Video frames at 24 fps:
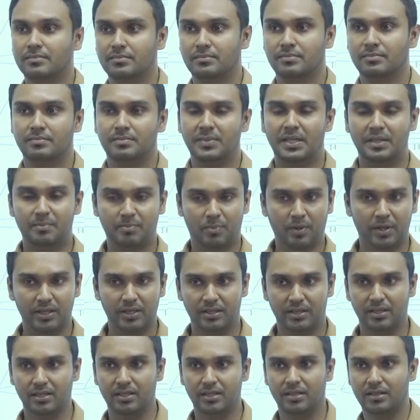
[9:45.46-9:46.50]
Midpoint
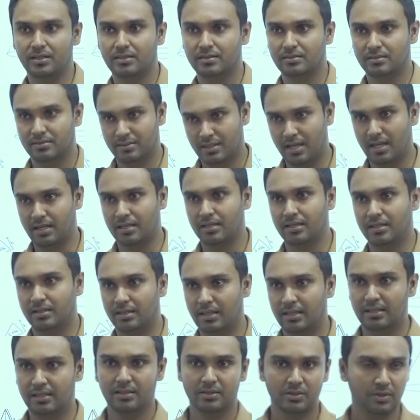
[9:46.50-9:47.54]
theory. Exactly,
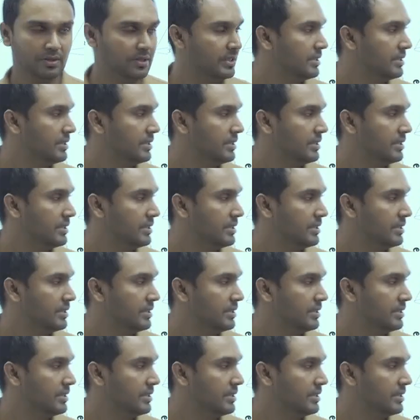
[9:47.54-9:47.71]
right? So this